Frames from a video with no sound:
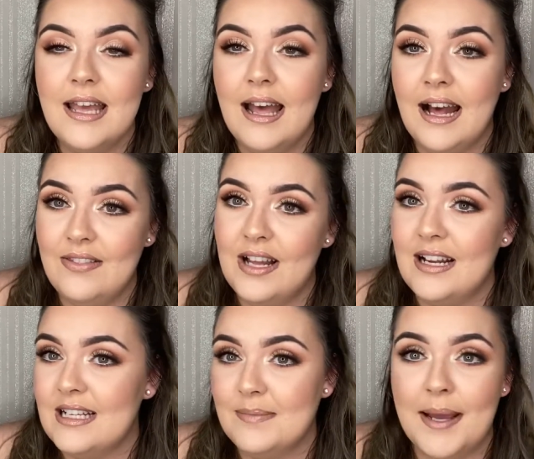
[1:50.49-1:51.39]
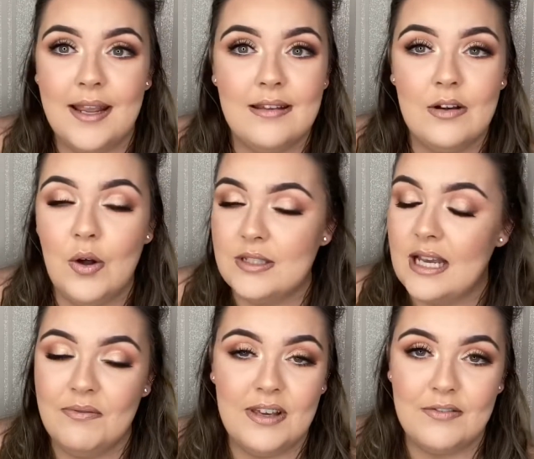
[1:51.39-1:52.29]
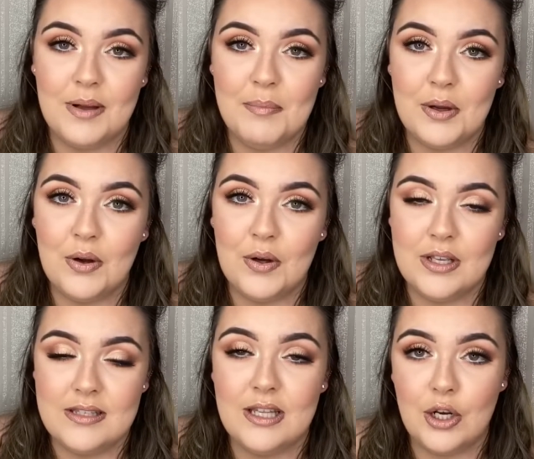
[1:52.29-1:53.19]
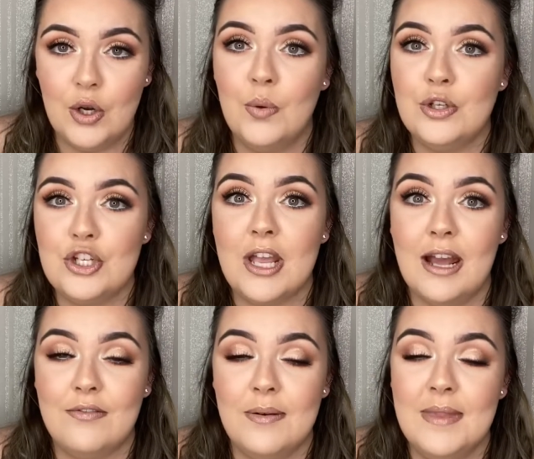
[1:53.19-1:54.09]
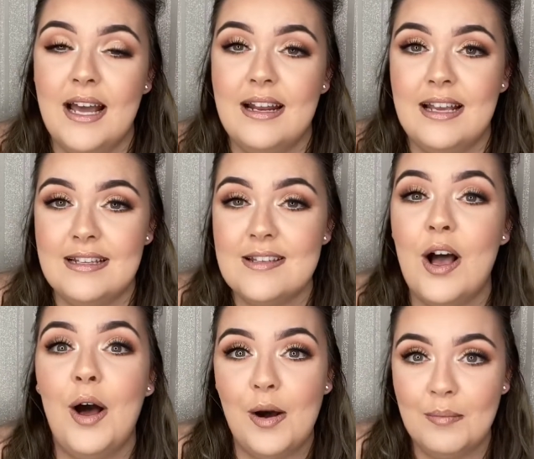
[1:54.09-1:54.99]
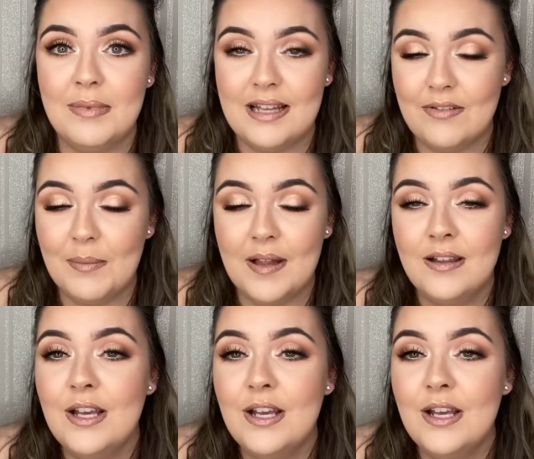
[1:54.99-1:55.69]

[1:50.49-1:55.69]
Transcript: and that is my all-time favourite because the glow that you get from that is unbelievable.